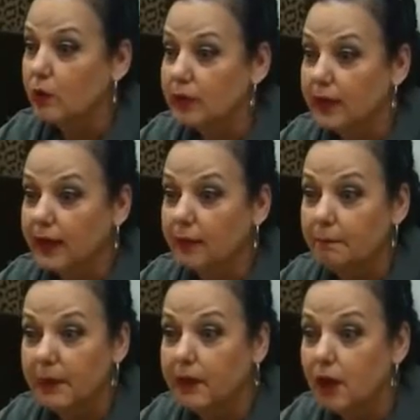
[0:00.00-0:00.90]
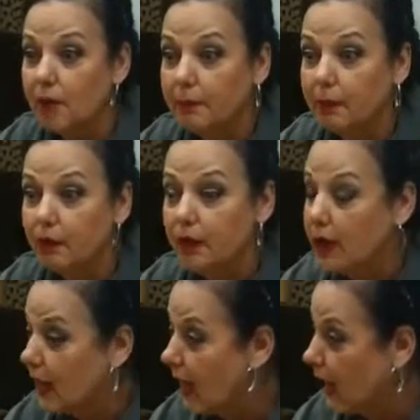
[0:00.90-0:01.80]
we take a big number
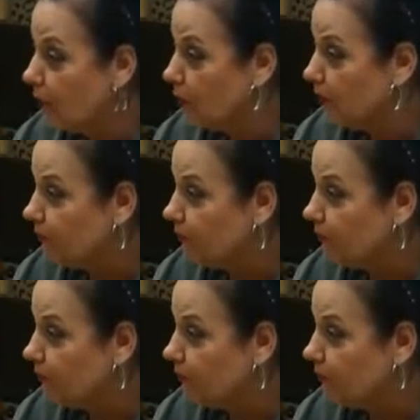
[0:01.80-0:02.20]
and we